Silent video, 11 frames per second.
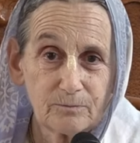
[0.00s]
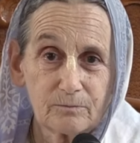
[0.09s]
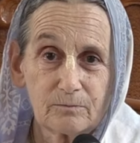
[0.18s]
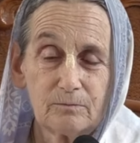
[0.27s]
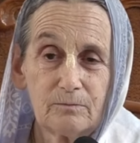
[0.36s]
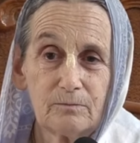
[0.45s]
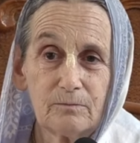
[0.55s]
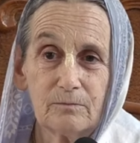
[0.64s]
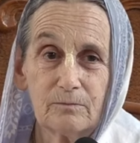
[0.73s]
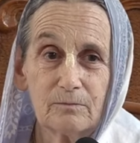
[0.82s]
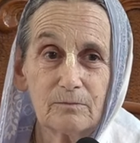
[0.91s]

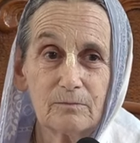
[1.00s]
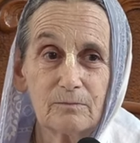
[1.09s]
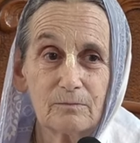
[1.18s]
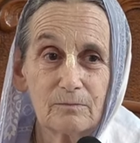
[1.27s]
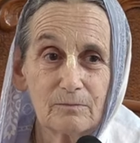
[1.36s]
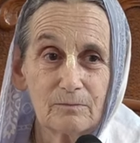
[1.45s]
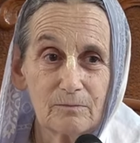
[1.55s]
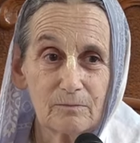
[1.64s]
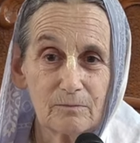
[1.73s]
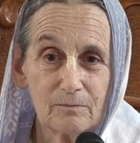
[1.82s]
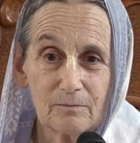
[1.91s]

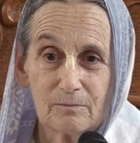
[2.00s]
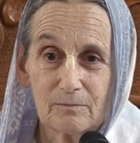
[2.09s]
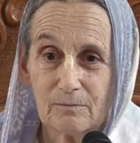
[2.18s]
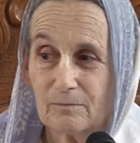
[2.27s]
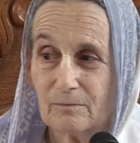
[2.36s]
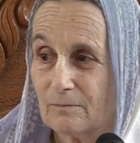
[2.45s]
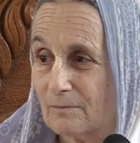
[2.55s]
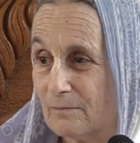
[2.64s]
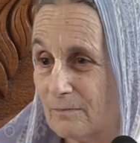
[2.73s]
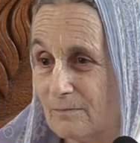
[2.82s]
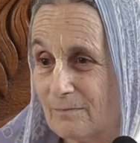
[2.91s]

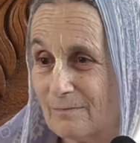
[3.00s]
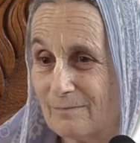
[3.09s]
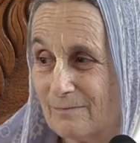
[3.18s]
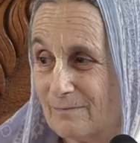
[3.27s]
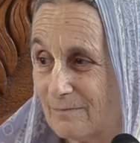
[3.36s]
(no one is talking)